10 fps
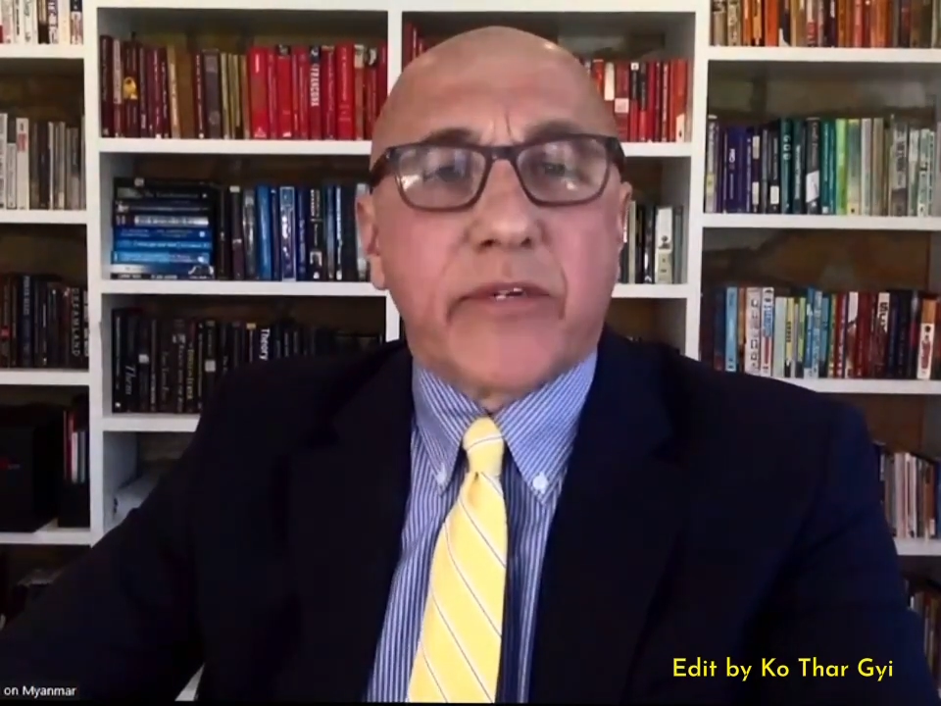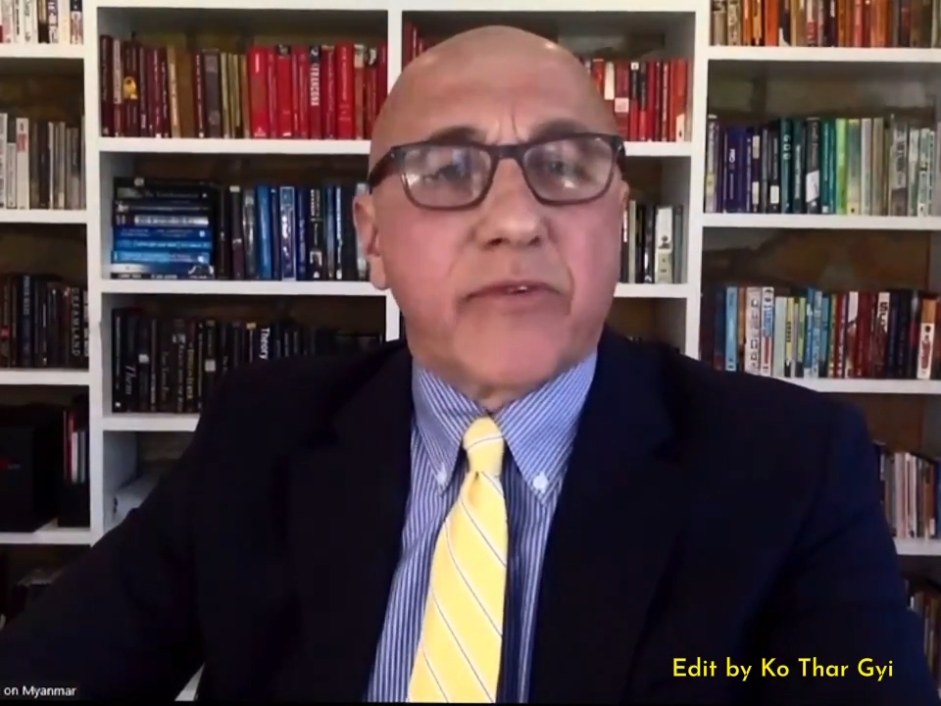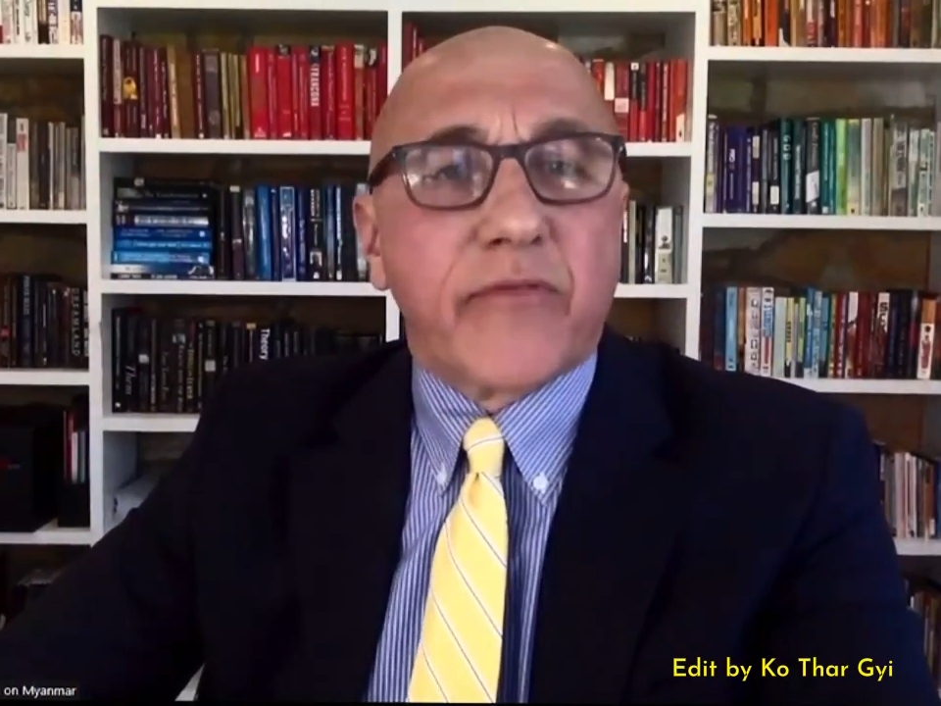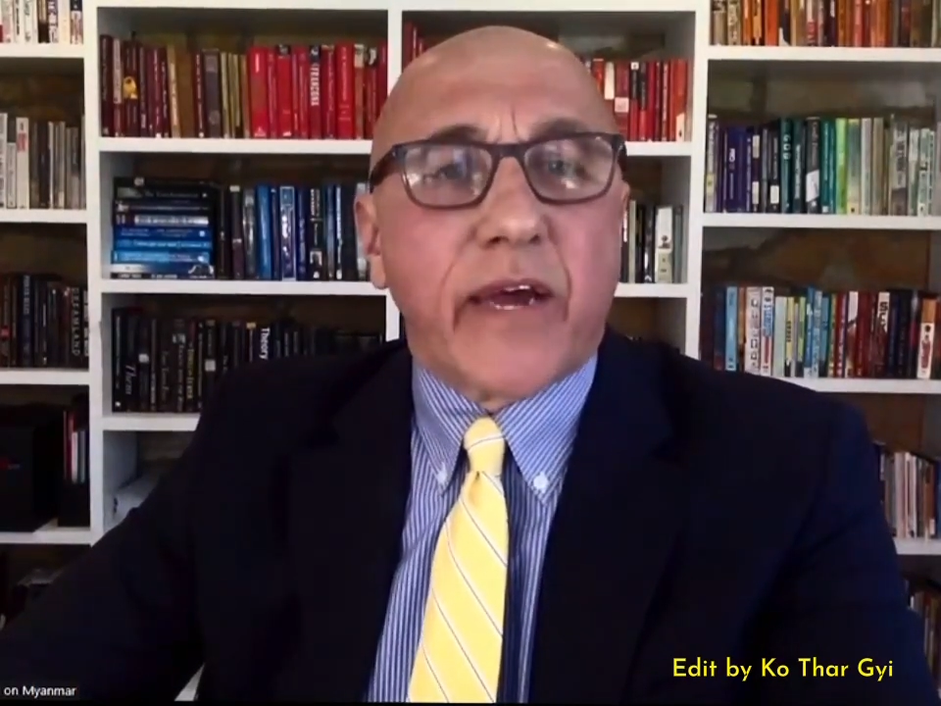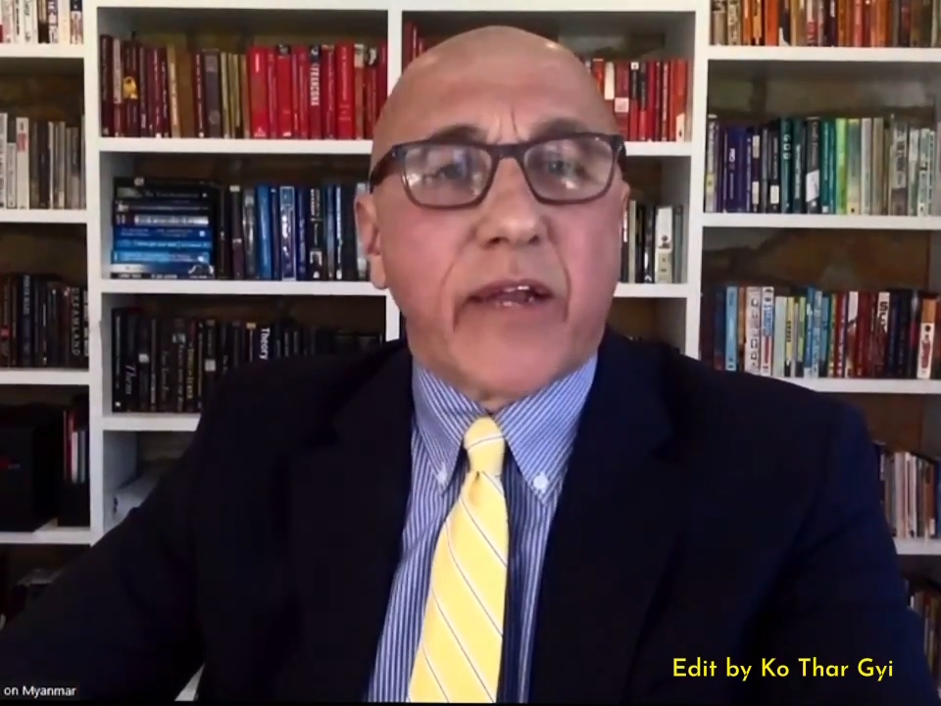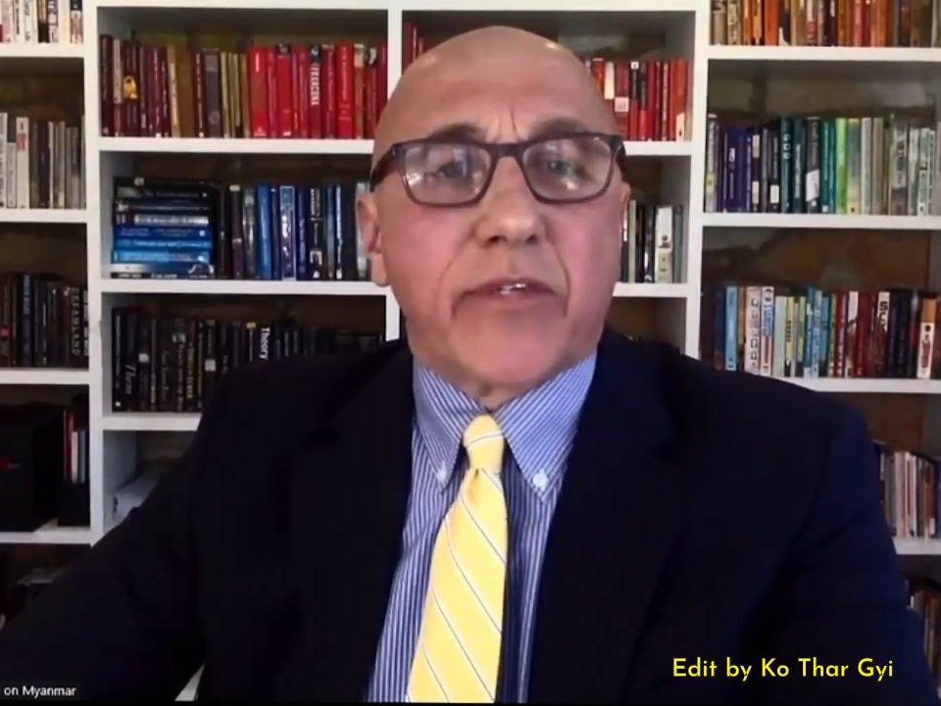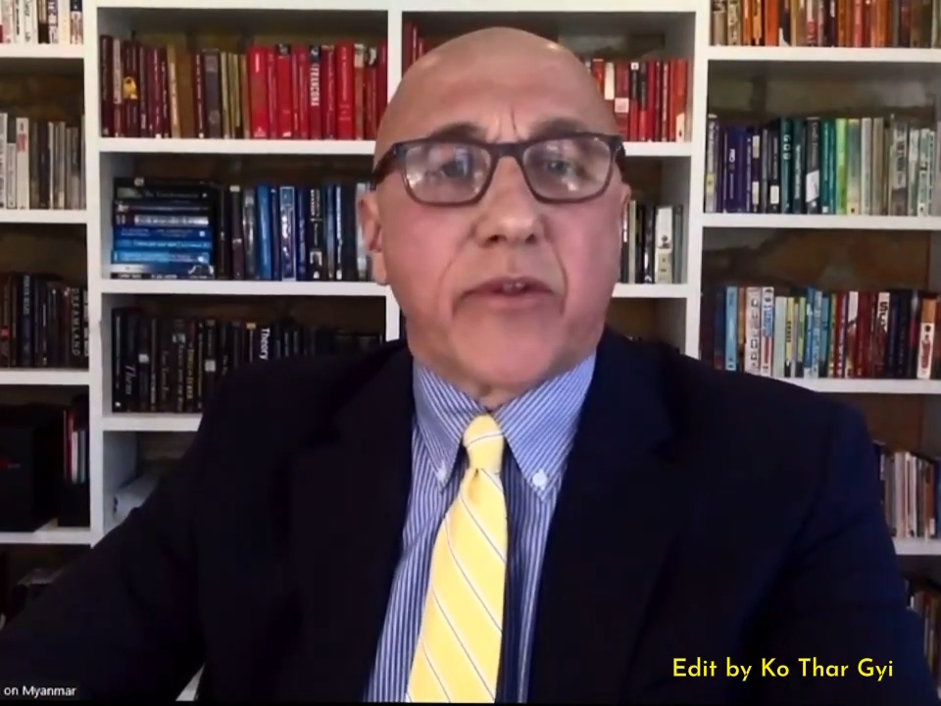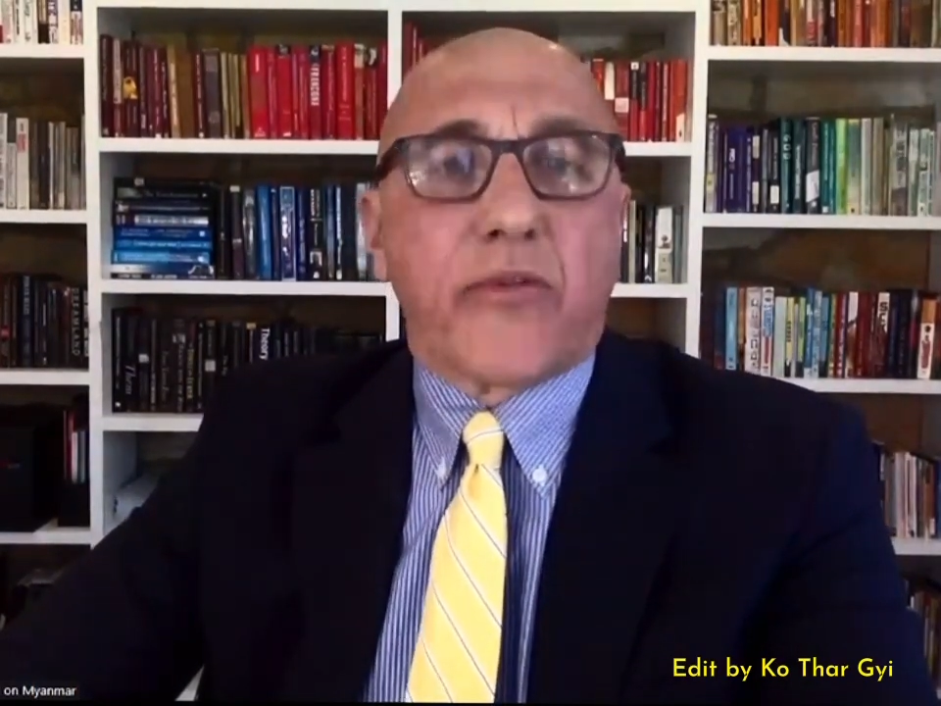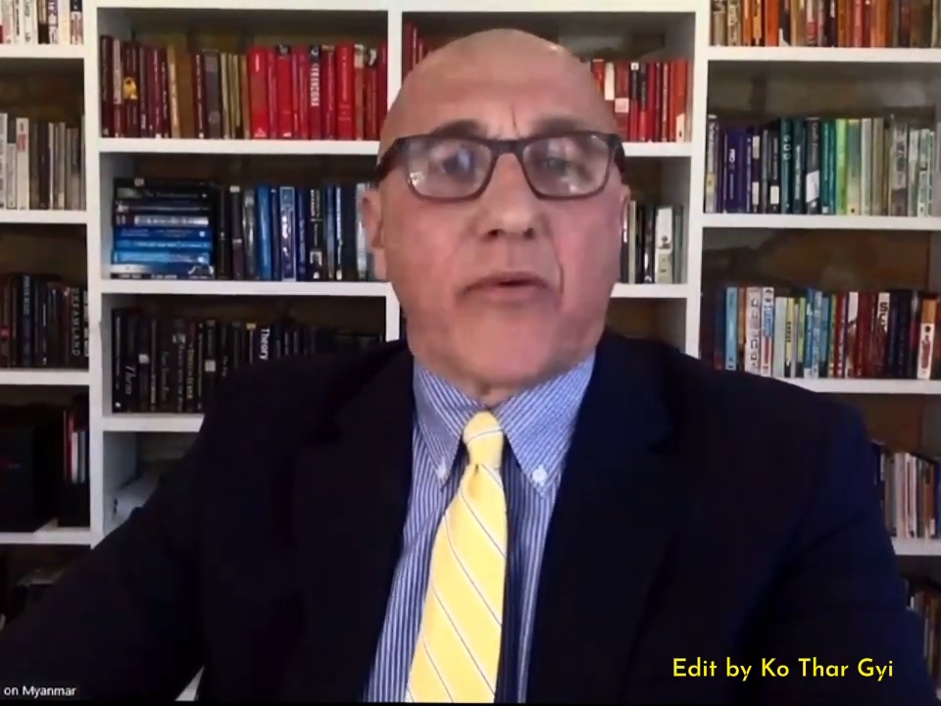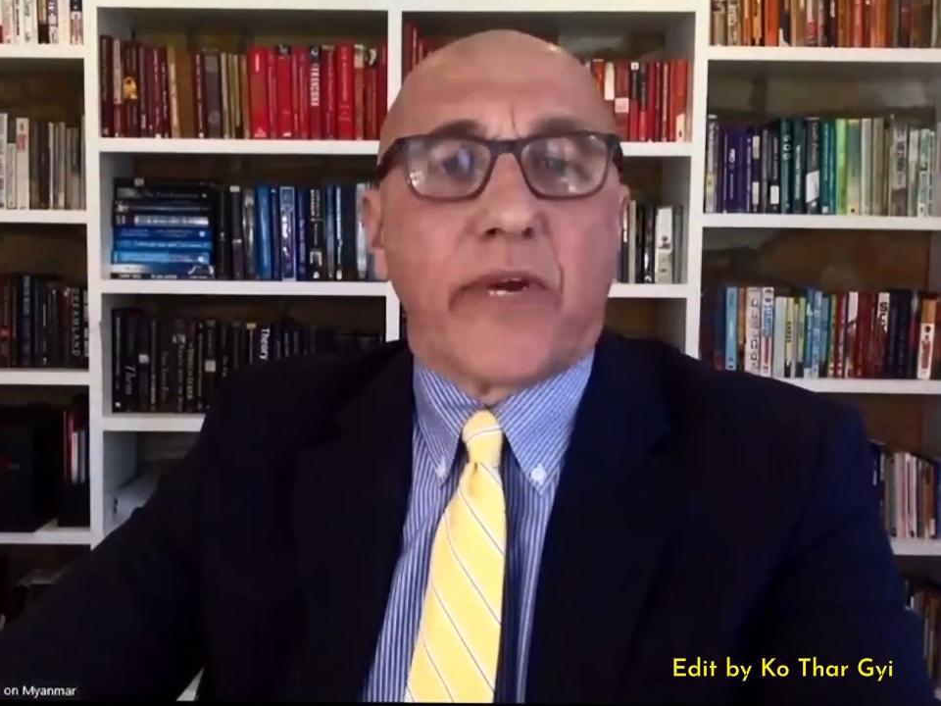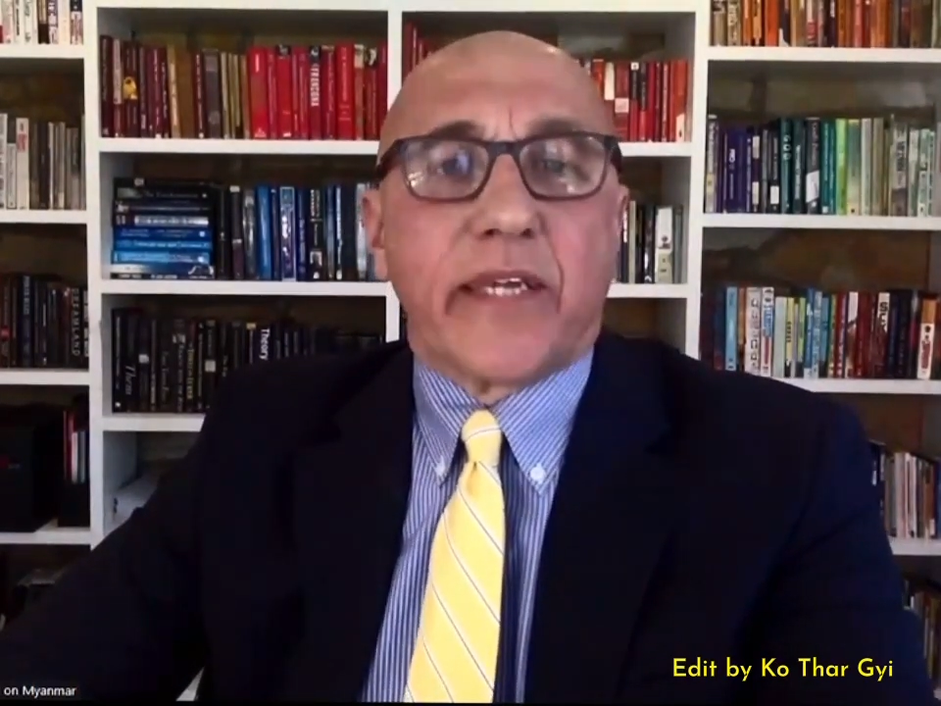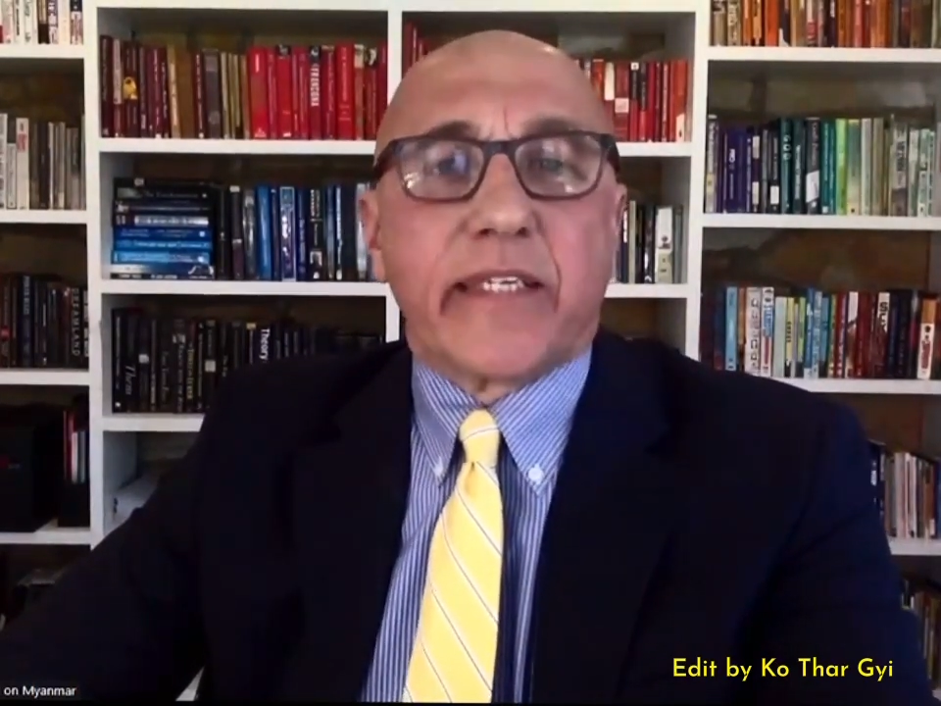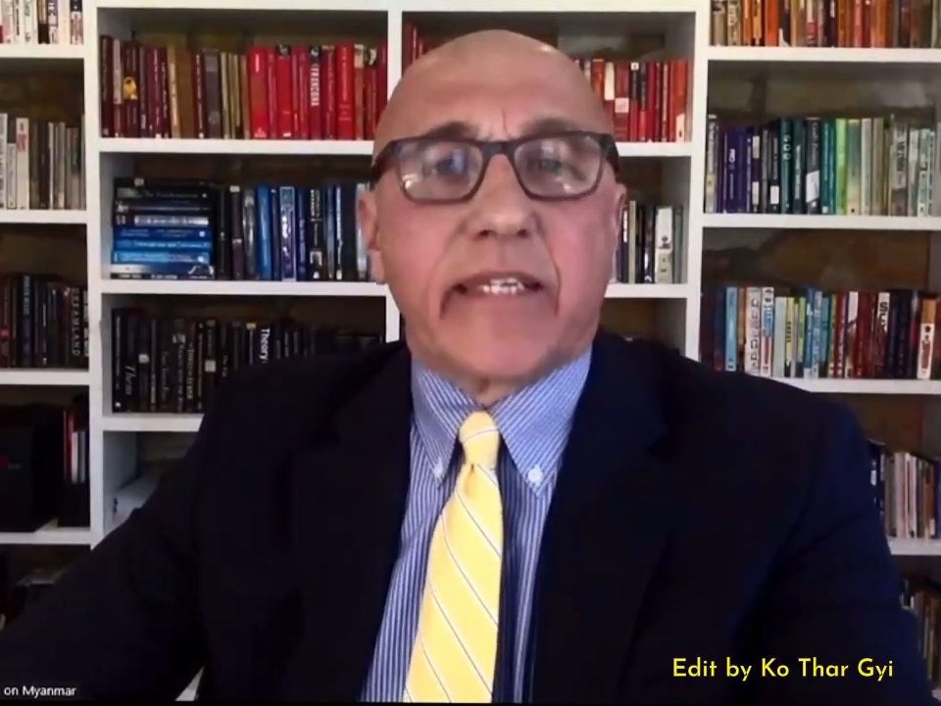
surveillance authorities,